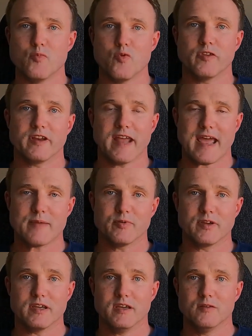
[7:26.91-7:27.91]
more than
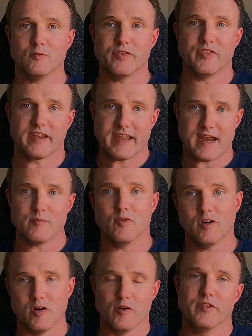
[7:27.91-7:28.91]
happy with the
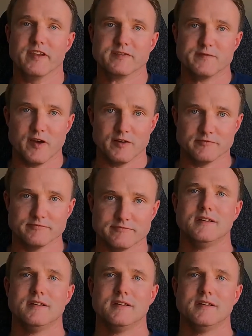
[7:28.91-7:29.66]
camera on this phone.